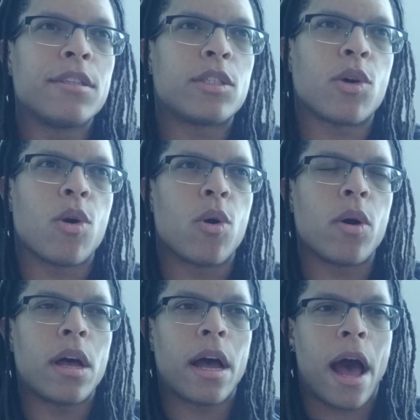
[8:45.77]

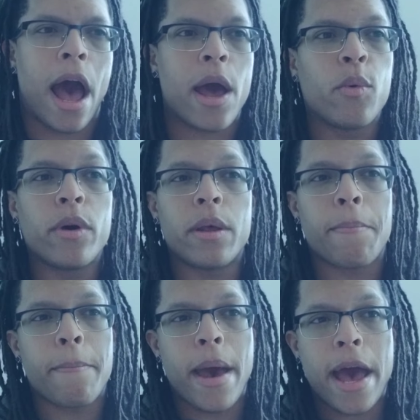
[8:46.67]
So I would
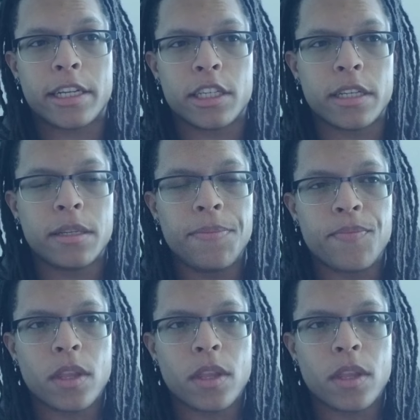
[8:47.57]
imagine